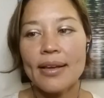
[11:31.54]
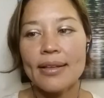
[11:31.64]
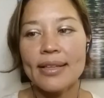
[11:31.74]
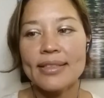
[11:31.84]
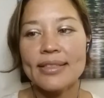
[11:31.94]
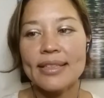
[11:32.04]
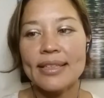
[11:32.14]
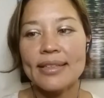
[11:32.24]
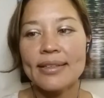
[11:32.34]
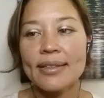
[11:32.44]
Let's
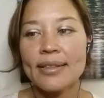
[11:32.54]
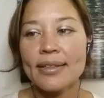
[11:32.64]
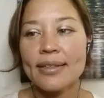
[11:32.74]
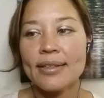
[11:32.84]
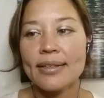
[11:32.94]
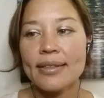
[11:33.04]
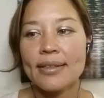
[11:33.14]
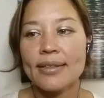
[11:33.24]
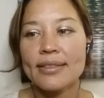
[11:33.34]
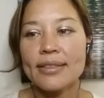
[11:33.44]
see.
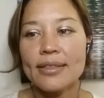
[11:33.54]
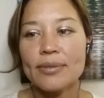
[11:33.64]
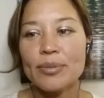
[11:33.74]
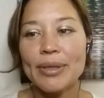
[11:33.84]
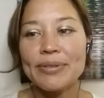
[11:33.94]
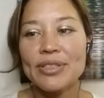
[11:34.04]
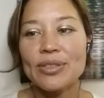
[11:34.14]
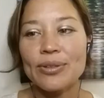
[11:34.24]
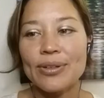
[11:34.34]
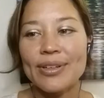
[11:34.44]
Started with my
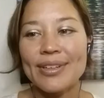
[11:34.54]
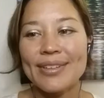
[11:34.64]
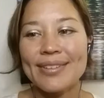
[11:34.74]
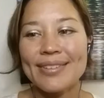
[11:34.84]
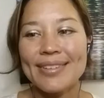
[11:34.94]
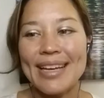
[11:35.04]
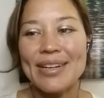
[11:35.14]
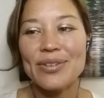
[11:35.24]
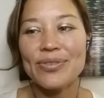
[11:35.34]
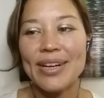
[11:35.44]
Restore,
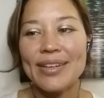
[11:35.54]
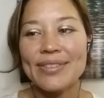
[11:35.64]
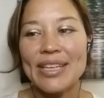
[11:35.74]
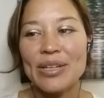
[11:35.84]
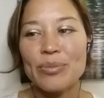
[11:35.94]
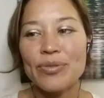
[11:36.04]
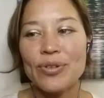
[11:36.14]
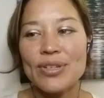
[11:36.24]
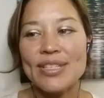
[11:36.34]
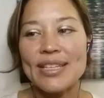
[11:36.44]
8:05 keto
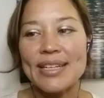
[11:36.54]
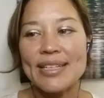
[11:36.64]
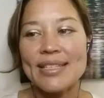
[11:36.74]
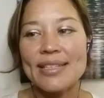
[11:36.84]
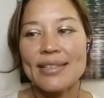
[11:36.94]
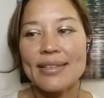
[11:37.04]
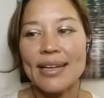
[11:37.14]
before 6.